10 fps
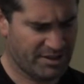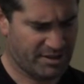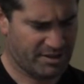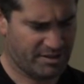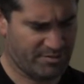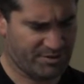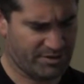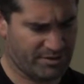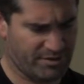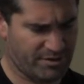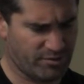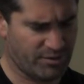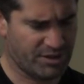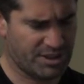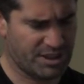Um, so they're they're
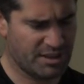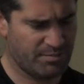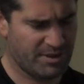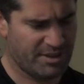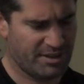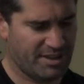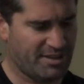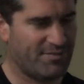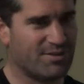really cheap. And if you